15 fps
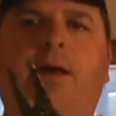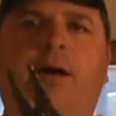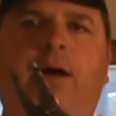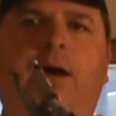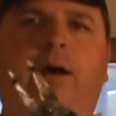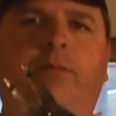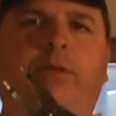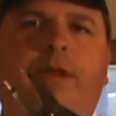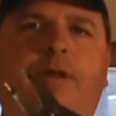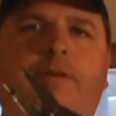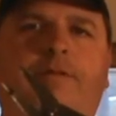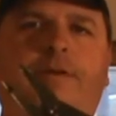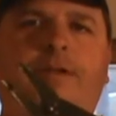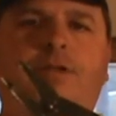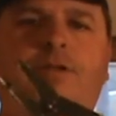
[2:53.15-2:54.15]
The other
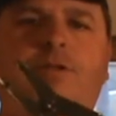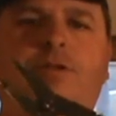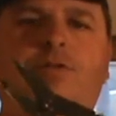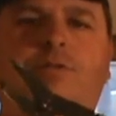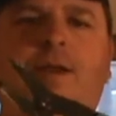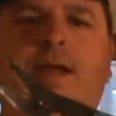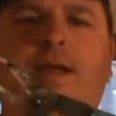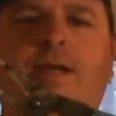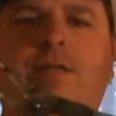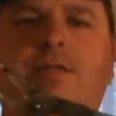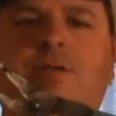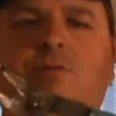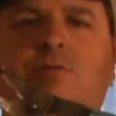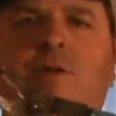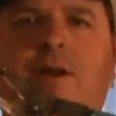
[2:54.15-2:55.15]
feature this one
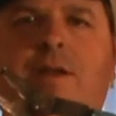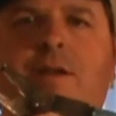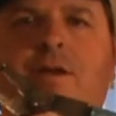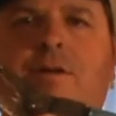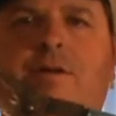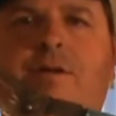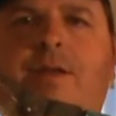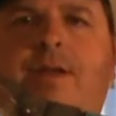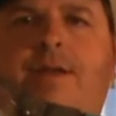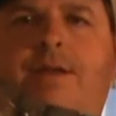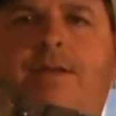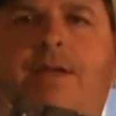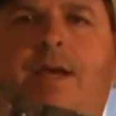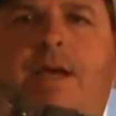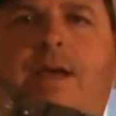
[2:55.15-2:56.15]
has right here
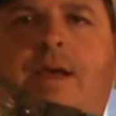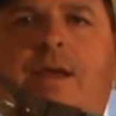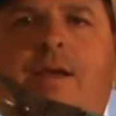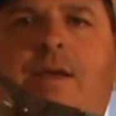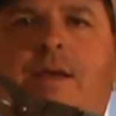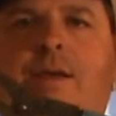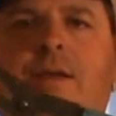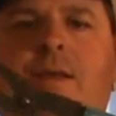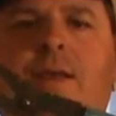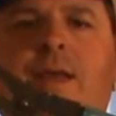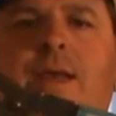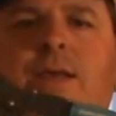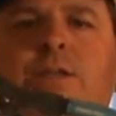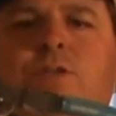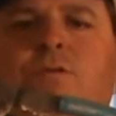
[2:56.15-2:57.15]
is a
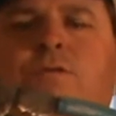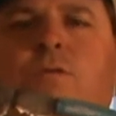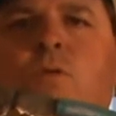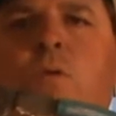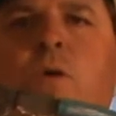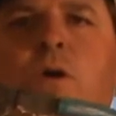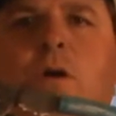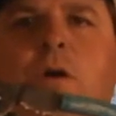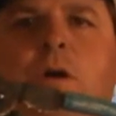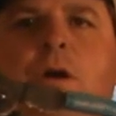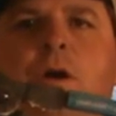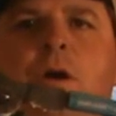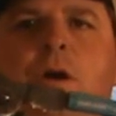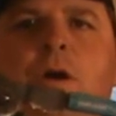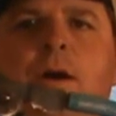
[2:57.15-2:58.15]
gauge for
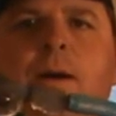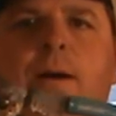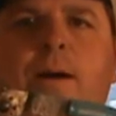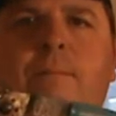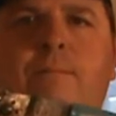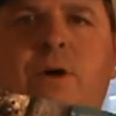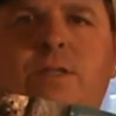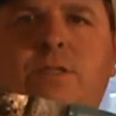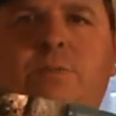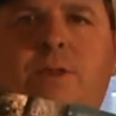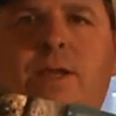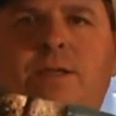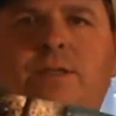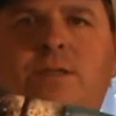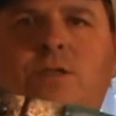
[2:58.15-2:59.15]
butt
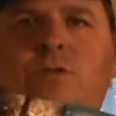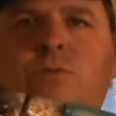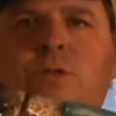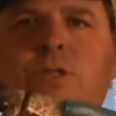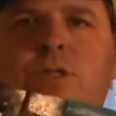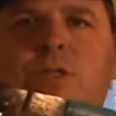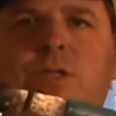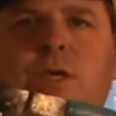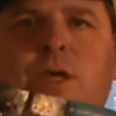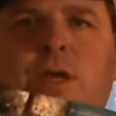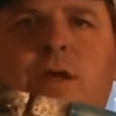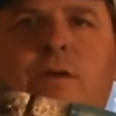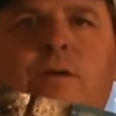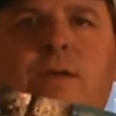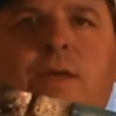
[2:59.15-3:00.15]
splices, which is
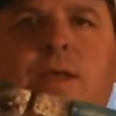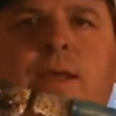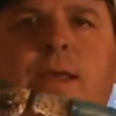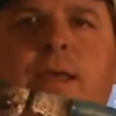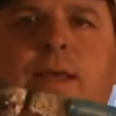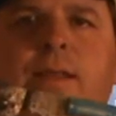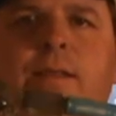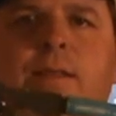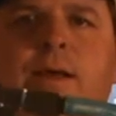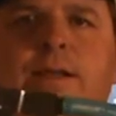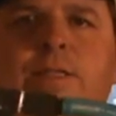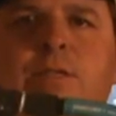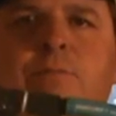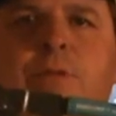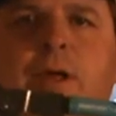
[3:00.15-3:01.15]
a inline
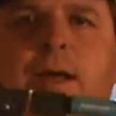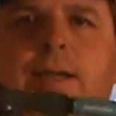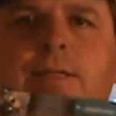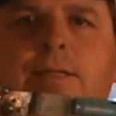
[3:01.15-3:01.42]
splice.